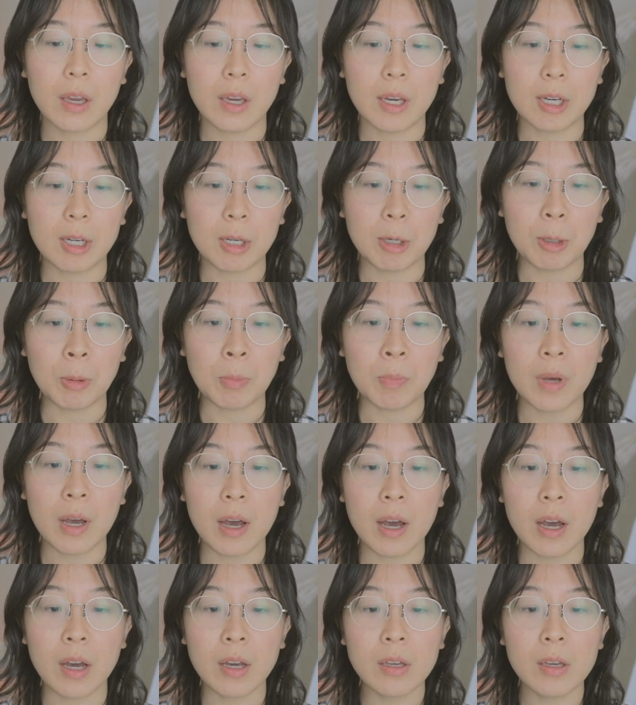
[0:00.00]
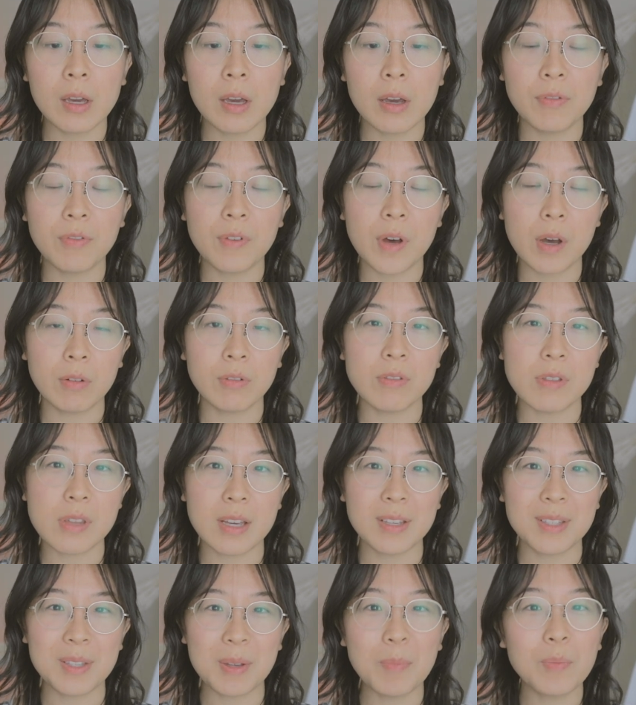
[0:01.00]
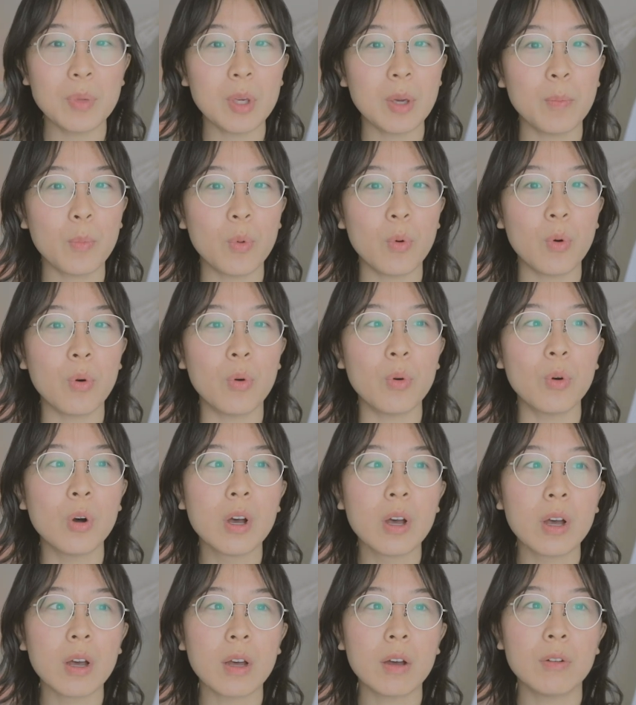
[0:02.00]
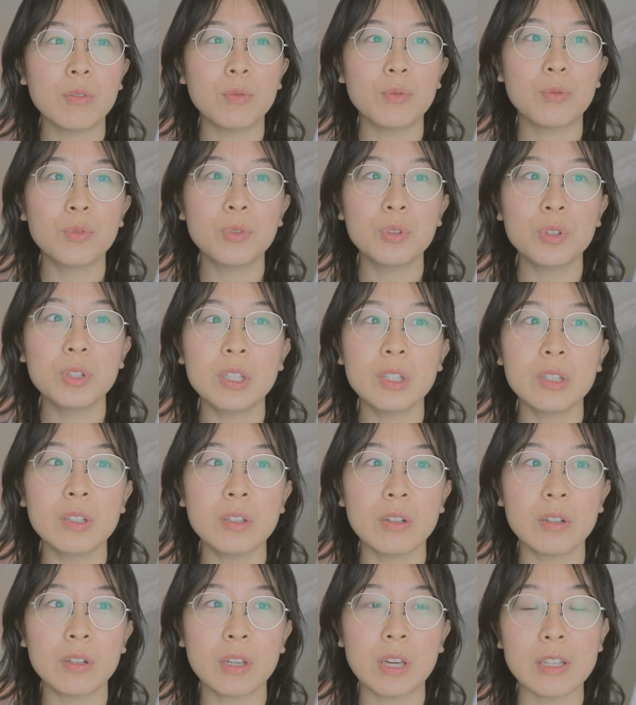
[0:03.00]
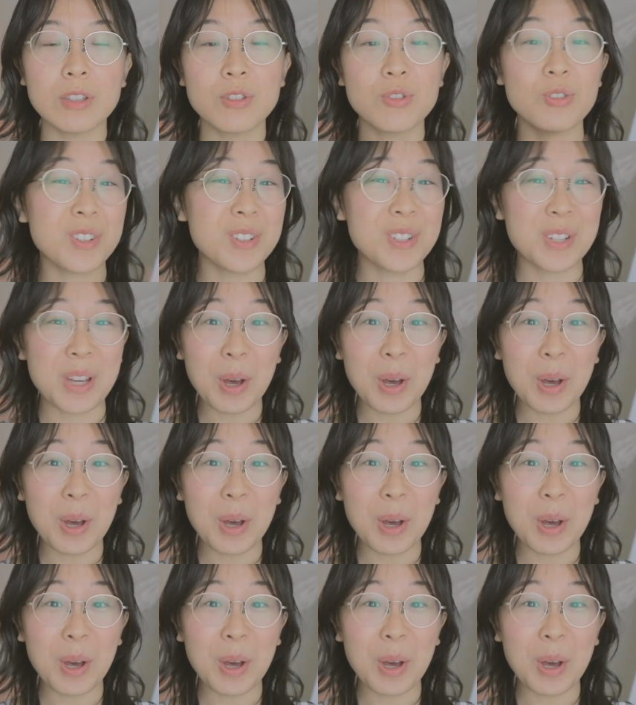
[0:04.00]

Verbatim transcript: Um, I have found that some people really get stressed